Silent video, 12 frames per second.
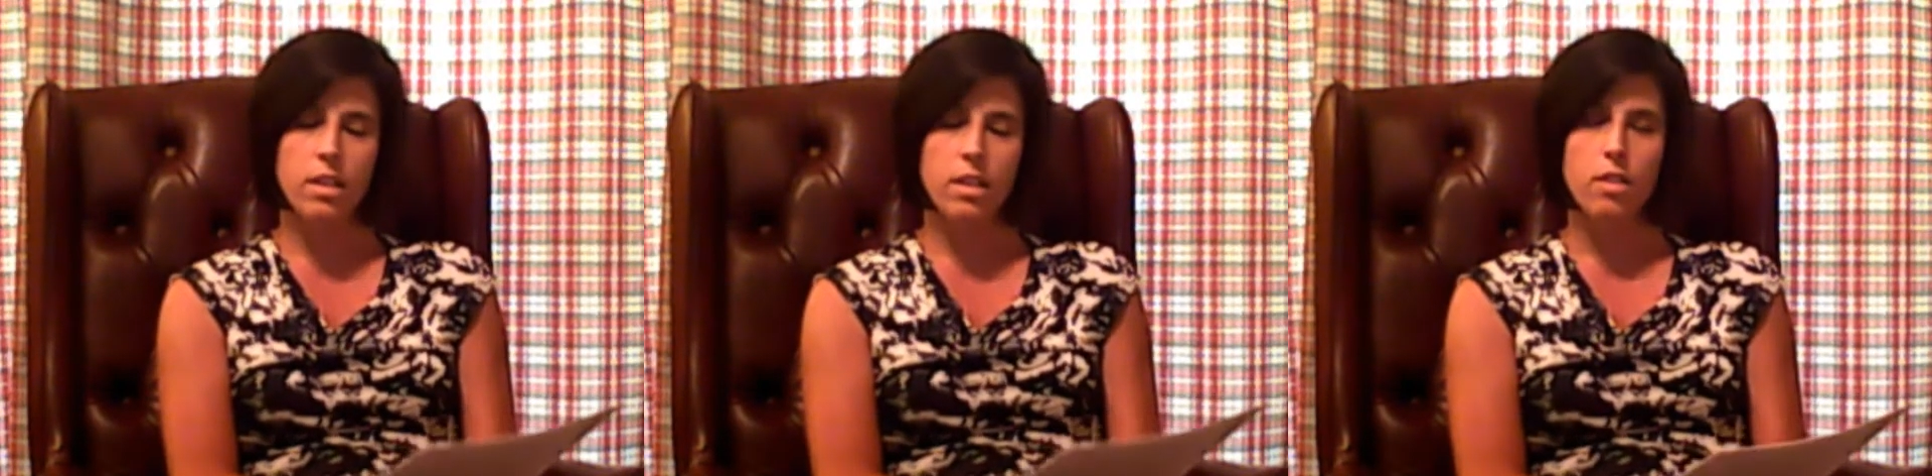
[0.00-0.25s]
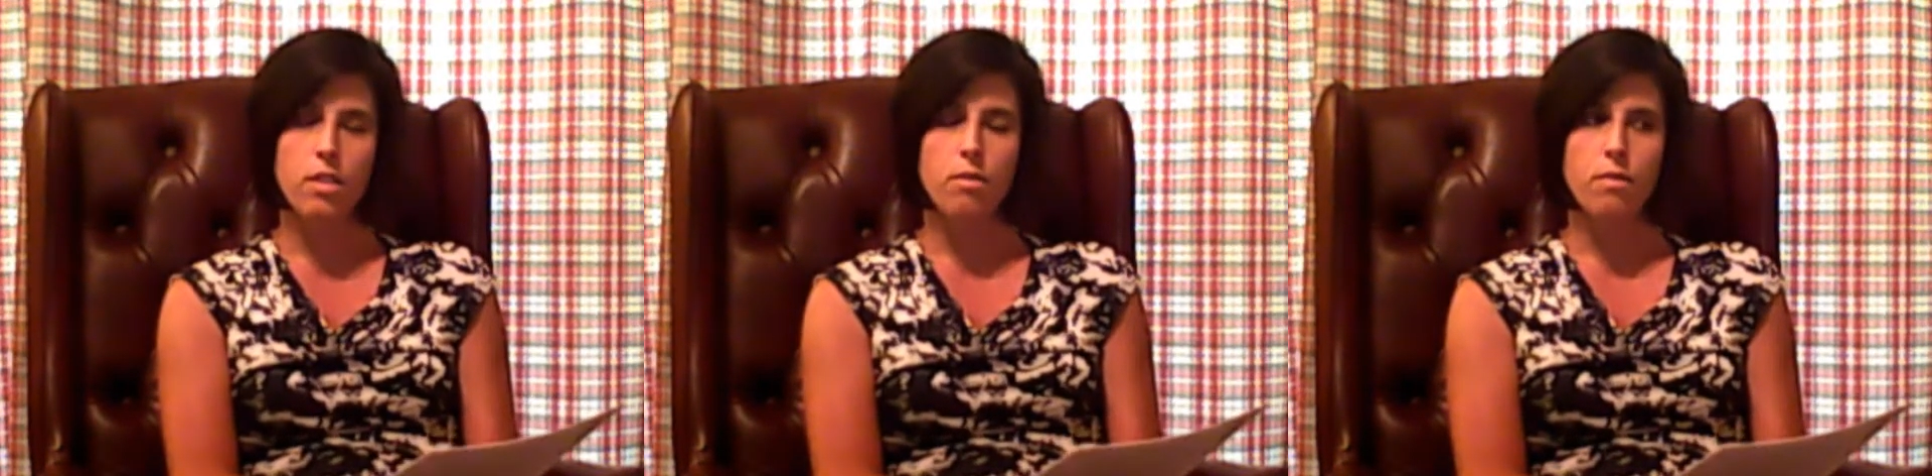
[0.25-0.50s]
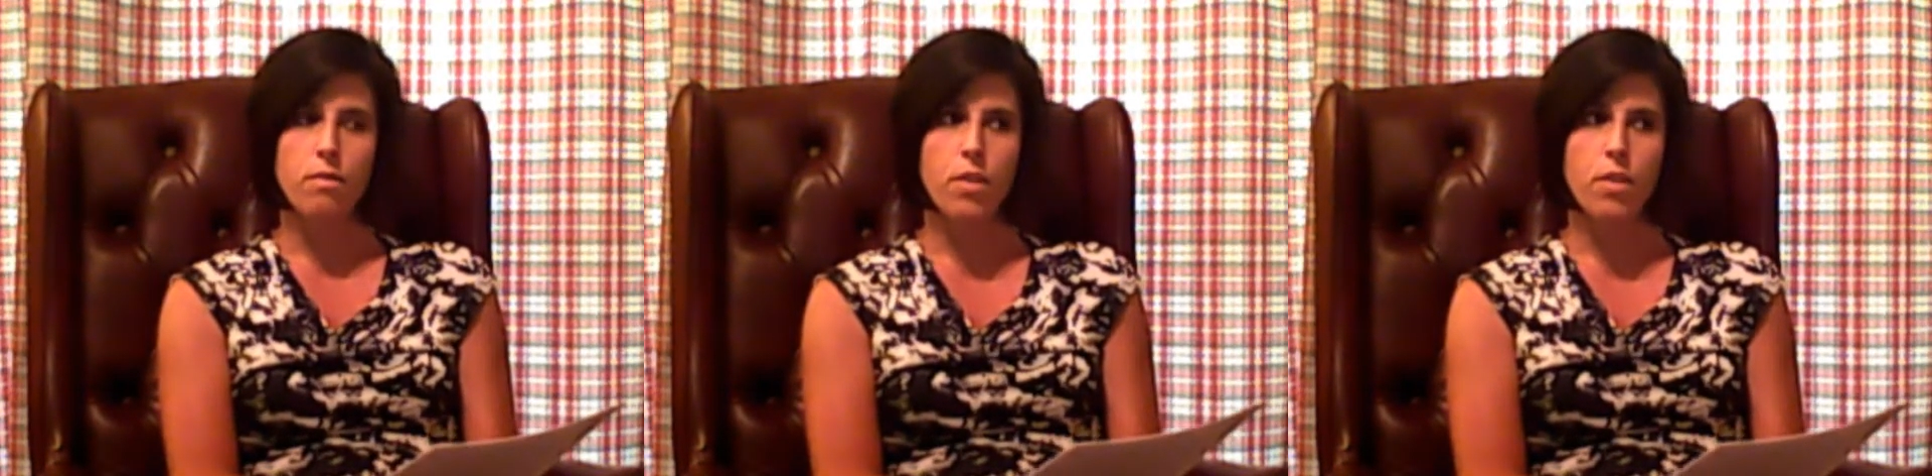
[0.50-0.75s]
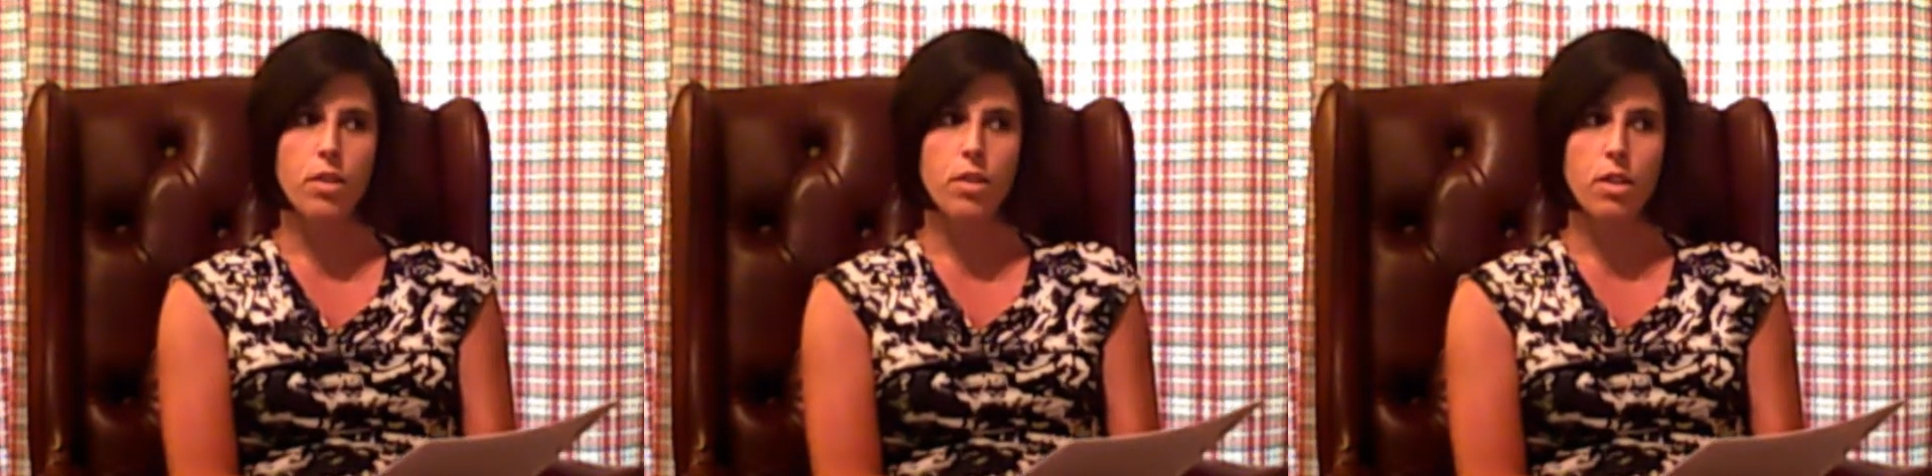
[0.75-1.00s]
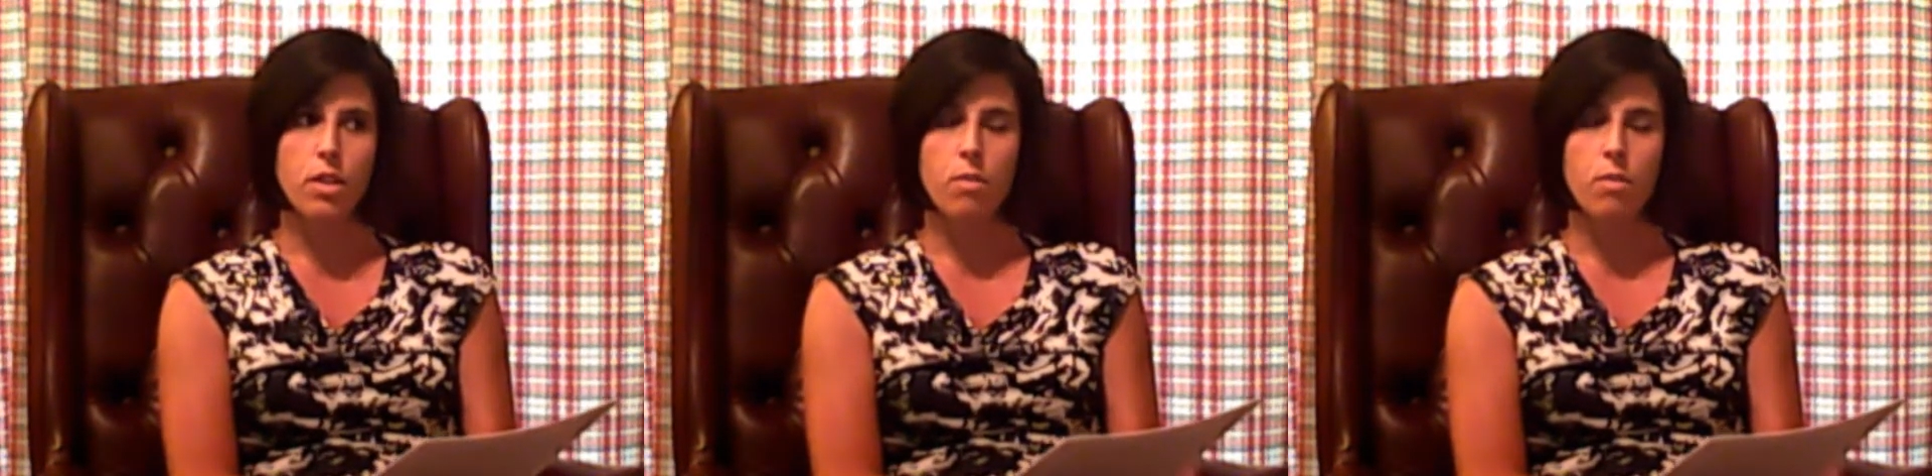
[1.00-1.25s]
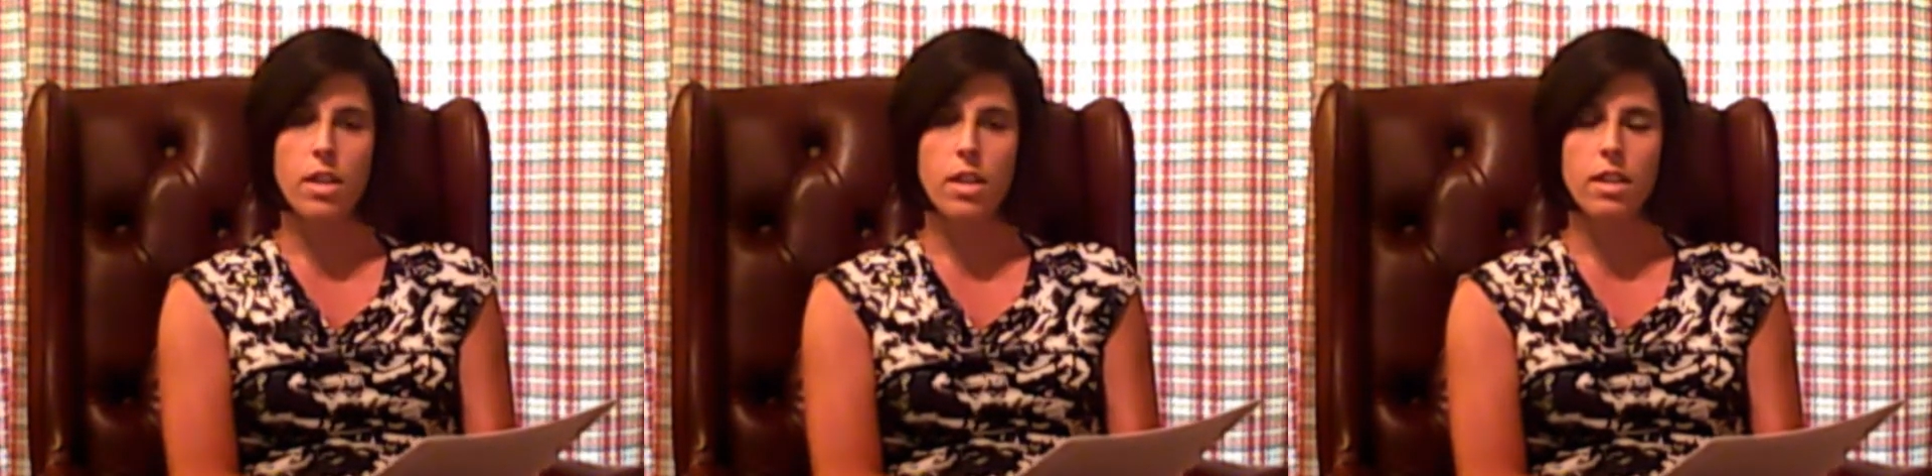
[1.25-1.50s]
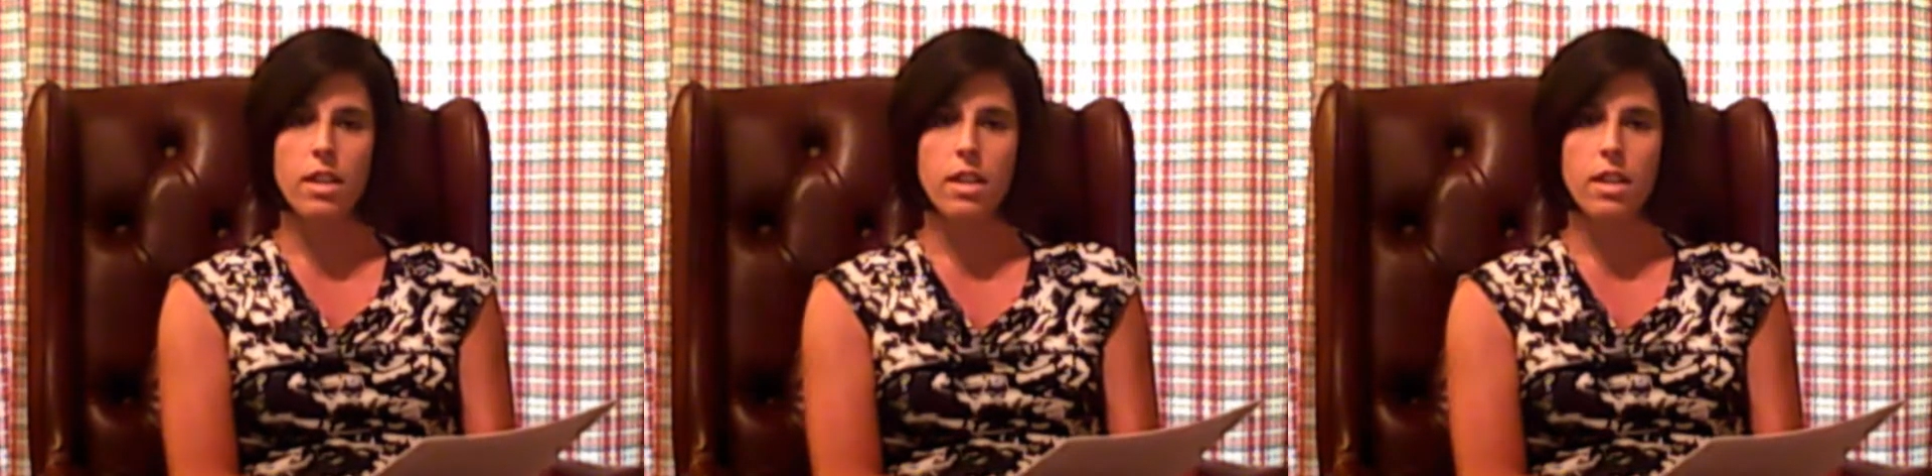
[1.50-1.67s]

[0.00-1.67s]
You focus on what is the